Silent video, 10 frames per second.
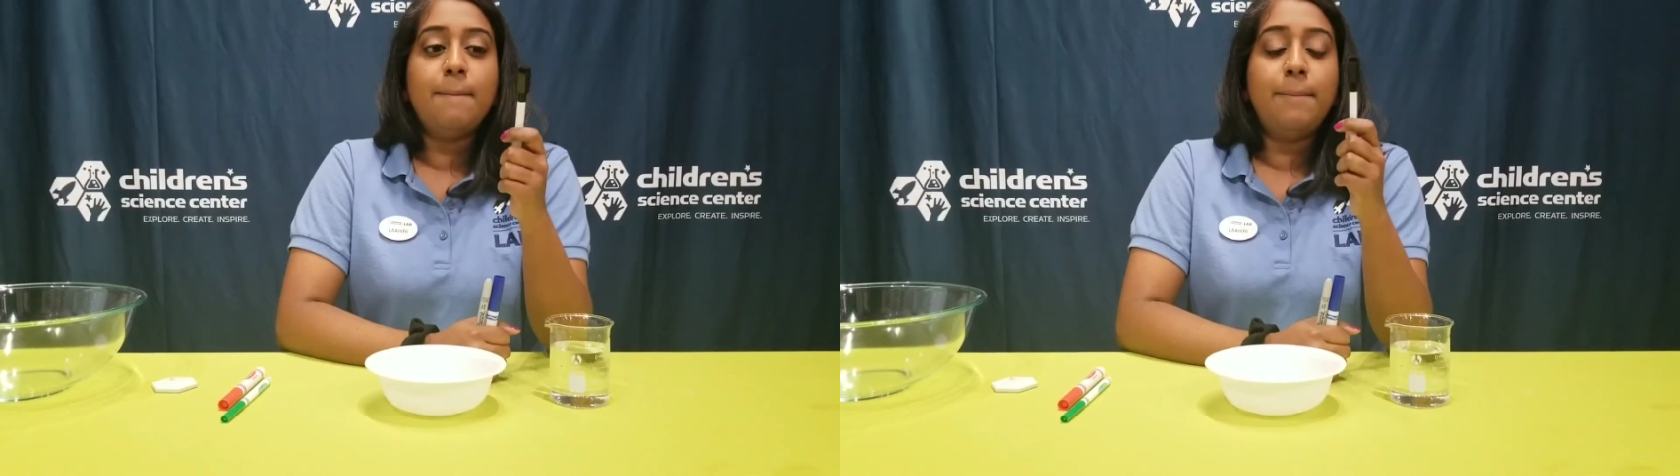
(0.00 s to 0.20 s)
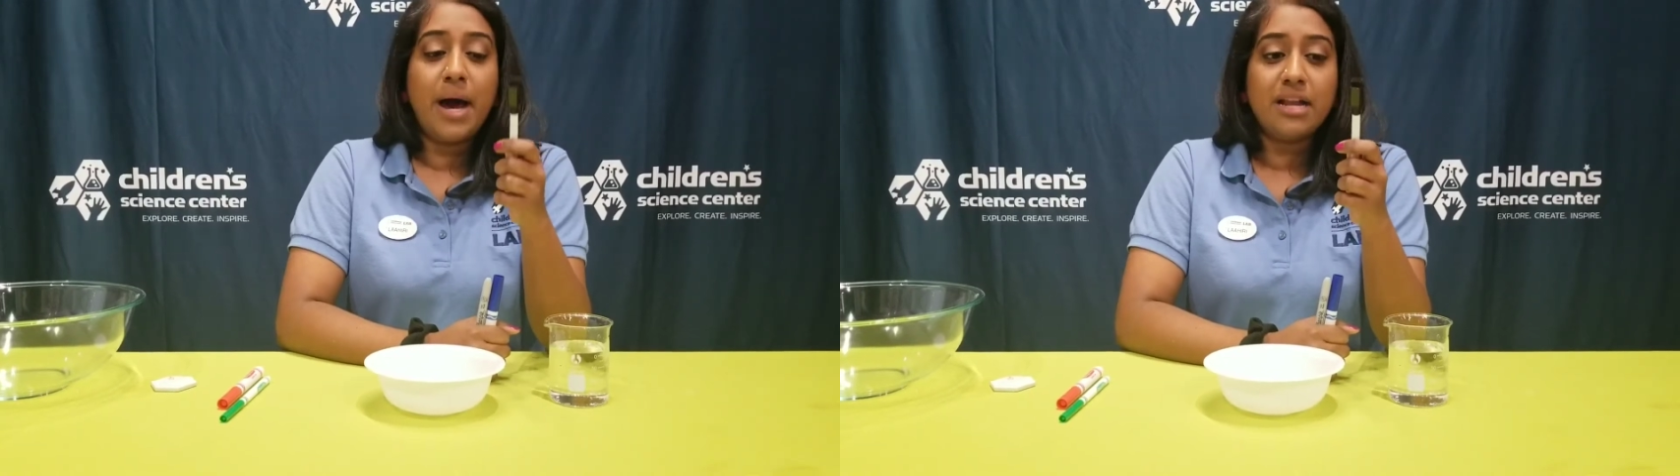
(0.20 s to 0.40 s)

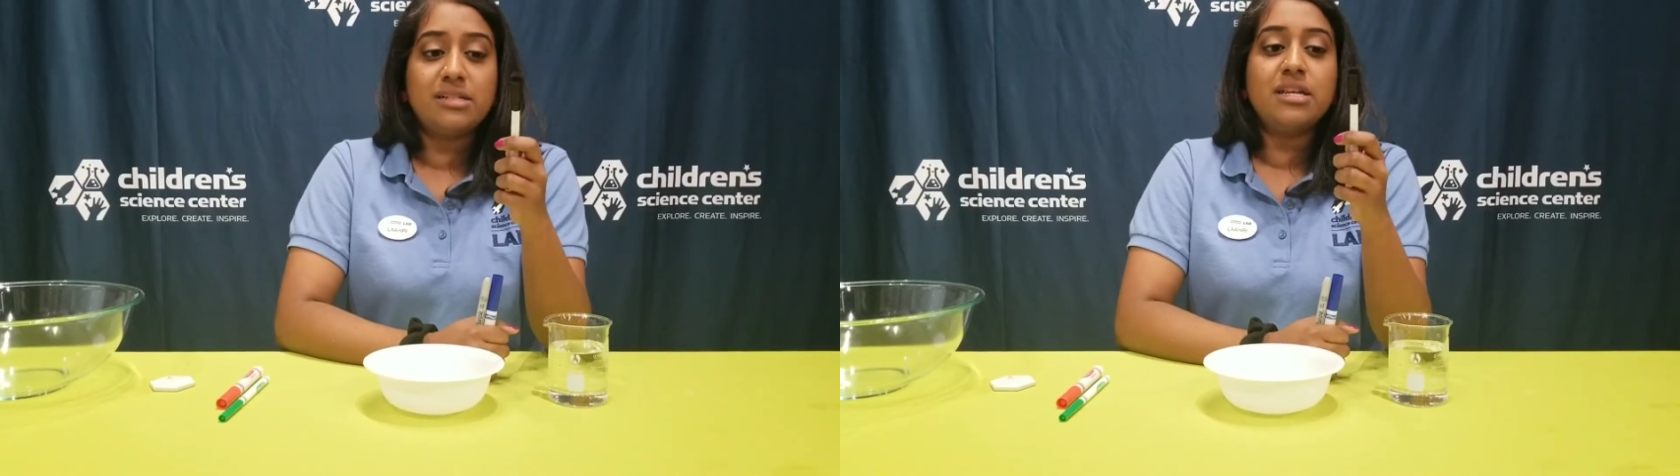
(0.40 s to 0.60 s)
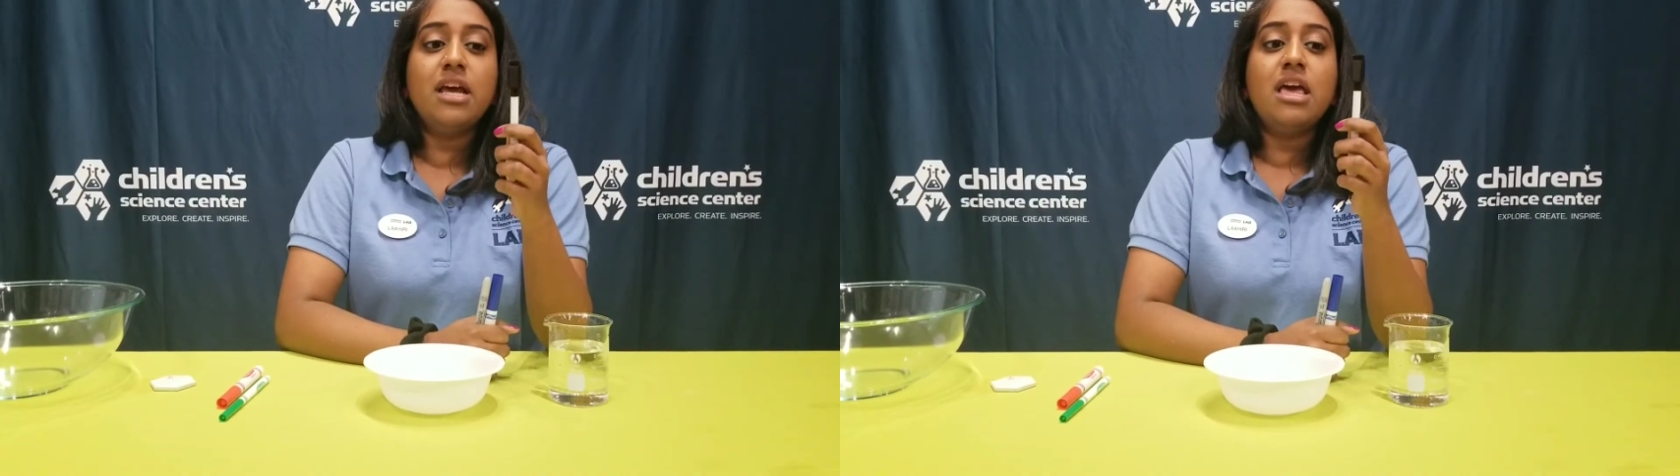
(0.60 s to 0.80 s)

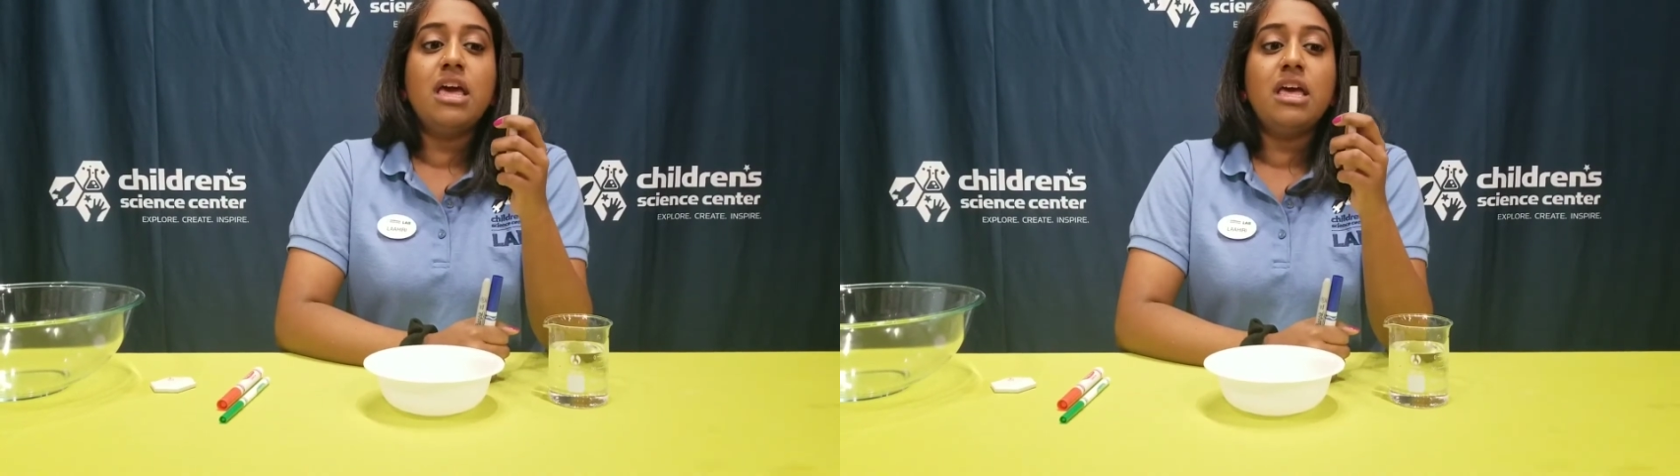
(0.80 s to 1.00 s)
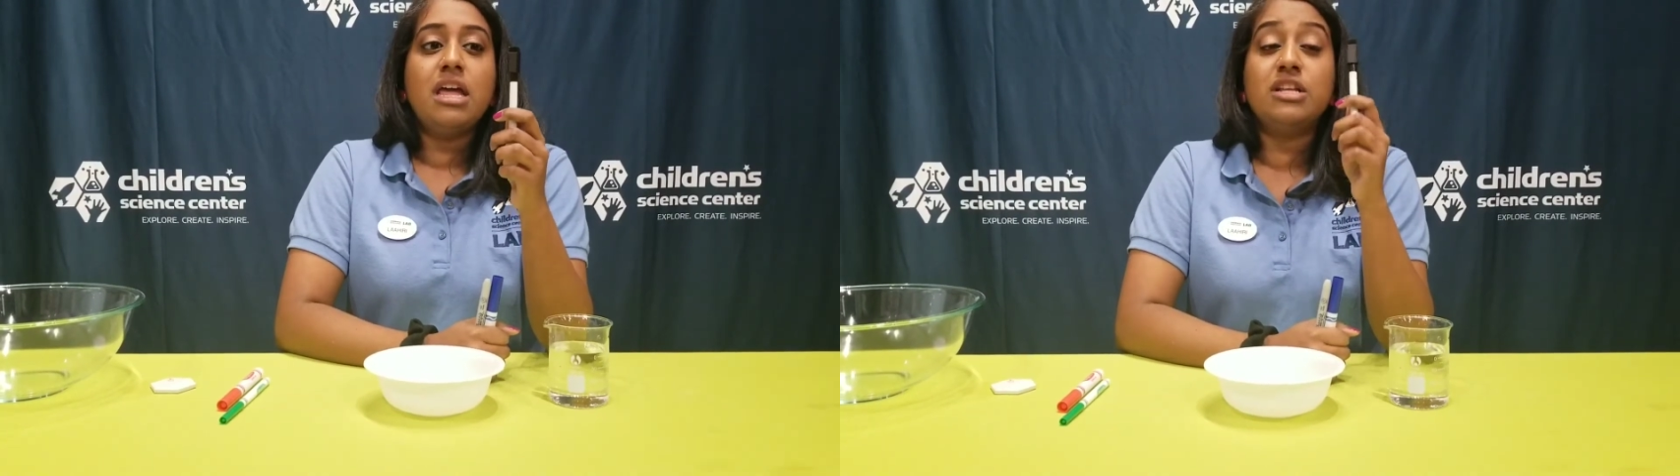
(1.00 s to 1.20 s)
but
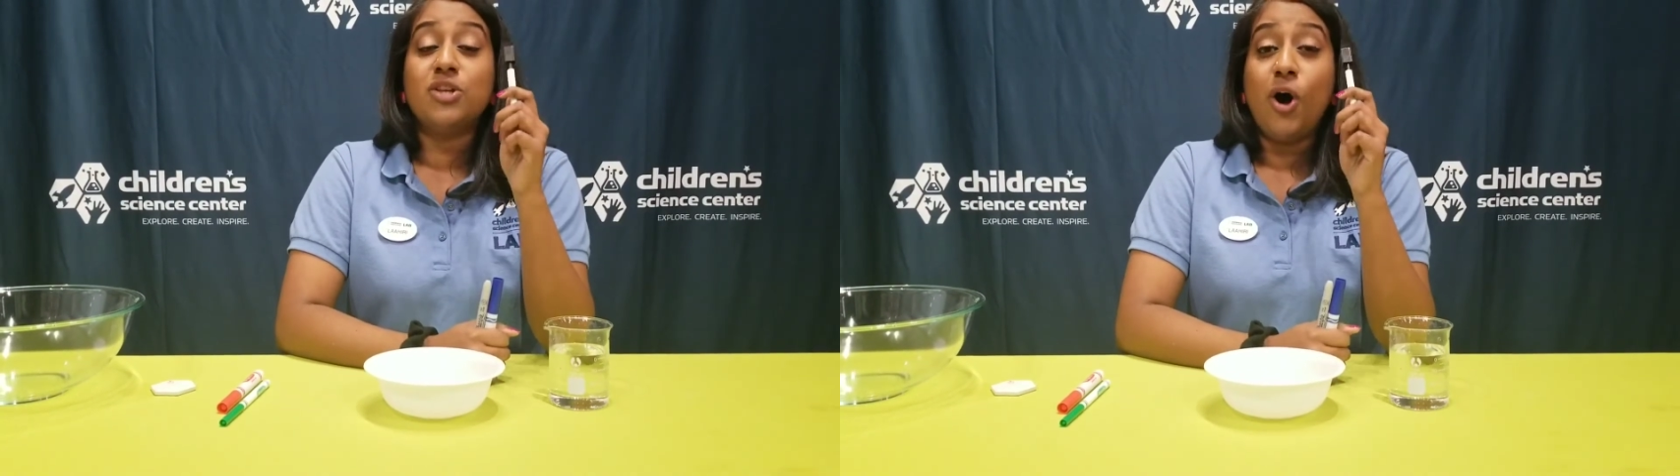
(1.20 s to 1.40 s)
it is